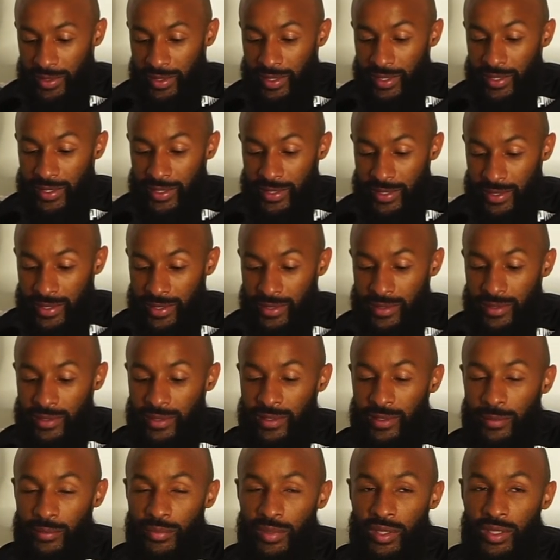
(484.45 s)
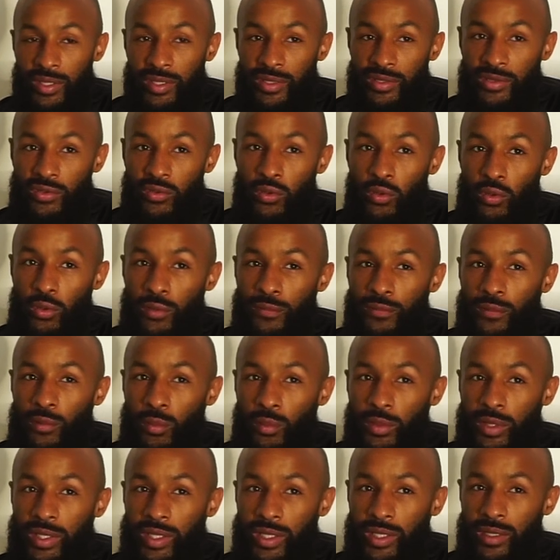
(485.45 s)
this is the biggest score of the
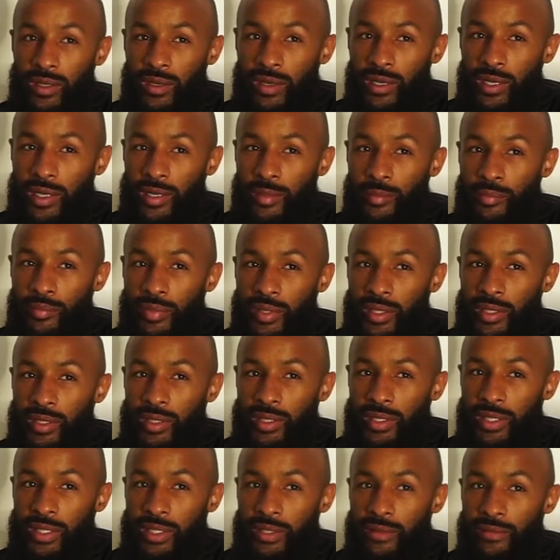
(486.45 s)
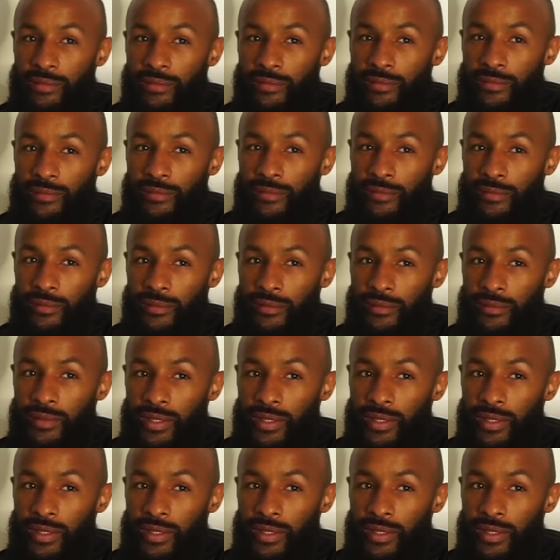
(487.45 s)
week, I believe.